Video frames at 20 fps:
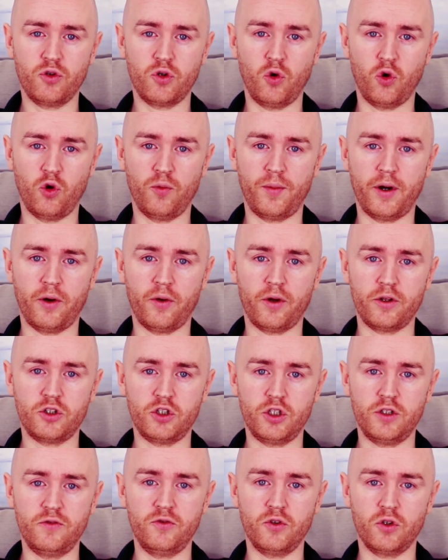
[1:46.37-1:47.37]
go about
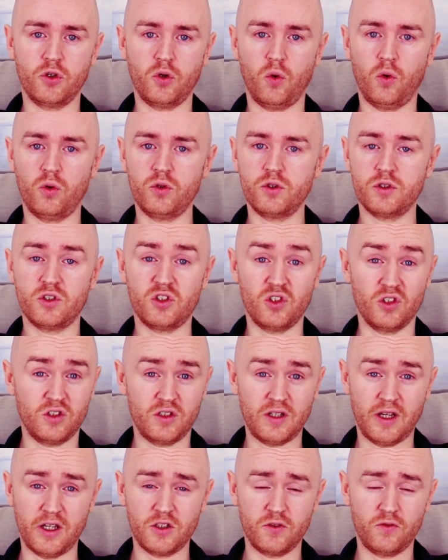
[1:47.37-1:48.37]
achieving your goals
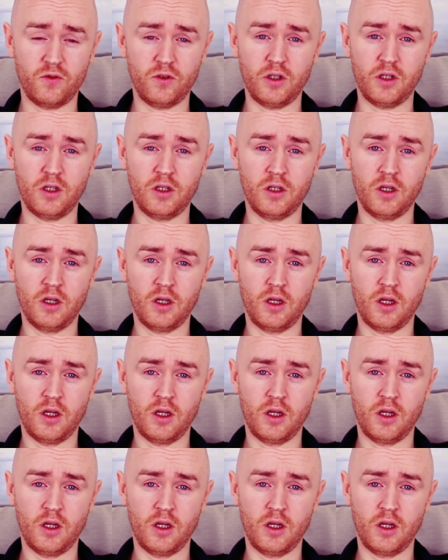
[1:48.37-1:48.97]
successfully,